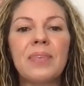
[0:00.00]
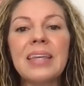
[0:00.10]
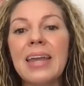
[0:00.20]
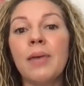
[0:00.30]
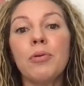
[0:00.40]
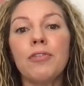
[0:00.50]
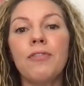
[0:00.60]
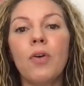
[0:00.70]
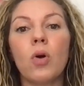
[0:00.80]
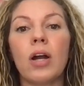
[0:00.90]
Okay, number
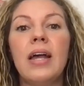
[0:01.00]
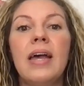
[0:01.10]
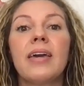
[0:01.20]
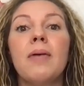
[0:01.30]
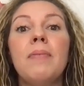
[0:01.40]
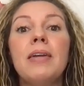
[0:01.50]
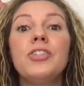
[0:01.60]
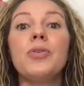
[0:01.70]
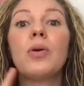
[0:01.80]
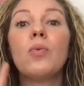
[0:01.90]
4, commit
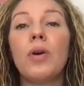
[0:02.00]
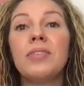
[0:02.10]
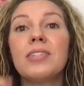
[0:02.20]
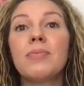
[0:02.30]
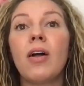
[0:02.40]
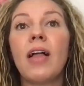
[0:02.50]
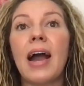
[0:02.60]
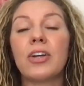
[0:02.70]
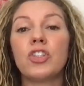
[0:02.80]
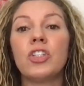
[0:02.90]
to doing one small
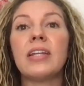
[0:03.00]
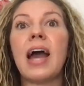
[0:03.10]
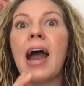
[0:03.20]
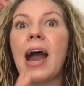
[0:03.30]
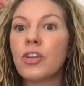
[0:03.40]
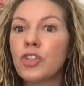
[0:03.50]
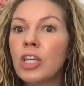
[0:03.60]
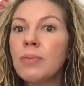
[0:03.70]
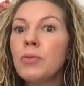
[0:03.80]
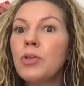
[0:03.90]
action that
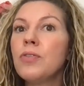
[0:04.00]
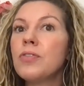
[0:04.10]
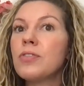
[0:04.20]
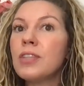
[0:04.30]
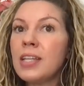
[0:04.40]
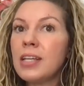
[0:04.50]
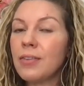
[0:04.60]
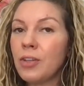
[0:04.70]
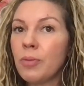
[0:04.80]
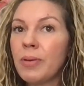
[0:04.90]
actually moves the
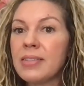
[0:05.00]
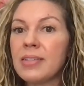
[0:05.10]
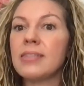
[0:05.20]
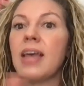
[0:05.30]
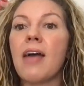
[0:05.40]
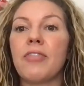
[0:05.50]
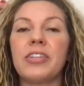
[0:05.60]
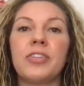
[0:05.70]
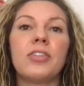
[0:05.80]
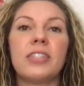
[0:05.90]
needle in your business
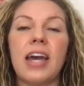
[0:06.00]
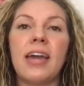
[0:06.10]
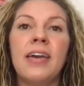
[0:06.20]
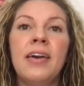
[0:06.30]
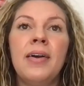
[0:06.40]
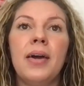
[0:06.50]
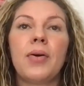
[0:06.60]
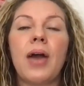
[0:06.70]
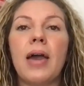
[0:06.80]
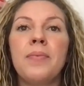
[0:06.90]
every single day.
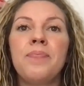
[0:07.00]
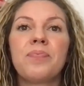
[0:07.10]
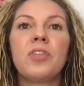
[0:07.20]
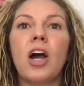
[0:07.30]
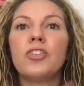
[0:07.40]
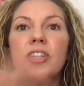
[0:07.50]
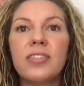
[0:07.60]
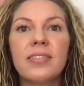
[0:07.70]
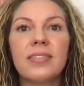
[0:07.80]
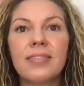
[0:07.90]
Okay, not
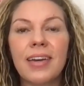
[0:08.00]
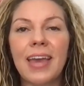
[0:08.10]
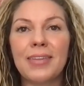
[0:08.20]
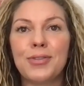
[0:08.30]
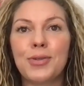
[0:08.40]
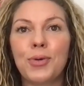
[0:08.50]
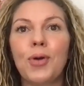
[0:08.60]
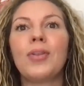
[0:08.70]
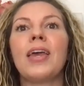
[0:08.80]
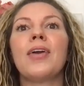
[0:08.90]
just, again,
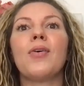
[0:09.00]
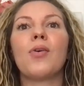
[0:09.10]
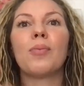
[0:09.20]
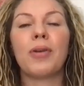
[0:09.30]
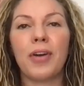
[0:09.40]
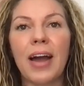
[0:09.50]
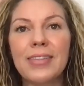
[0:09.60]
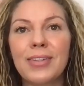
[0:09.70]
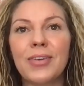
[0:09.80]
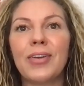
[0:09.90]
scrolling or
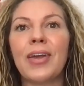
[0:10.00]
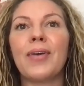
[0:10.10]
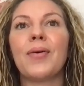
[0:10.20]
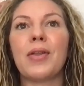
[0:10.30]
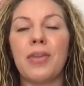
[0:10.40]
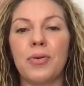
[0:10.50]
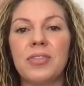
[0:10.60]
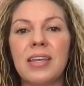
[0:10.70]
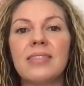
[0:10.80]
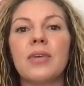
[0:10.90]
procrastinating or
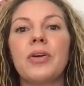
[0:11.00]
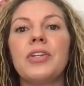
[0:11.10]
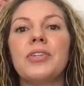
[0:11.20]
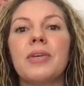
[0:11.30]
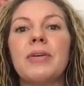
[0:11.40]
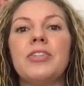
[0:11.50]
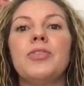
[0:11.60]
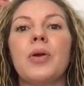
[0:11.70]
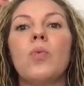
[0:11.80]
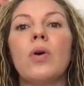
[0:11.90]
those things. I want you to commit to
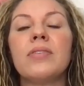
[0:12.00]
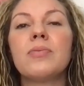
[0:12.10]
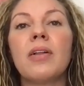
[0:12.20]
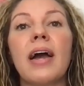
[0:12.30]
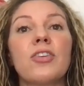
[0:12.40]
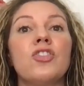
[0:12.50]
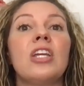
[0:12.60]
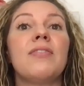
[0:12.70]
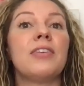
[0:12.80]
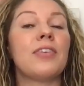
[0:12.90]
doing one small
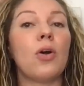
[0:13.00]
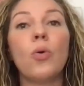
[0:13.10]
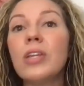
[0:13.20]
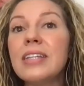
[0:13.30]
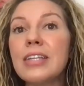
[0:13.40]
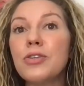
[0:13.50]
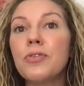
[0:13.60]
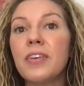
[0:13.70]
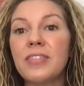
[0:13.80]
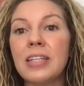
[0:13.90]
action, even if it only takes
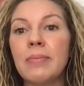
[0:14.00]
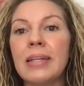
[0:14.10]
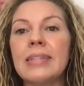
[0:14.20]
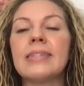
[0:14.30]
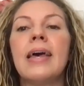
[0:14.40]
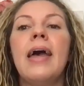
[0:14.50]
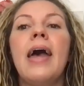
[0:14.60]
you 15 minutes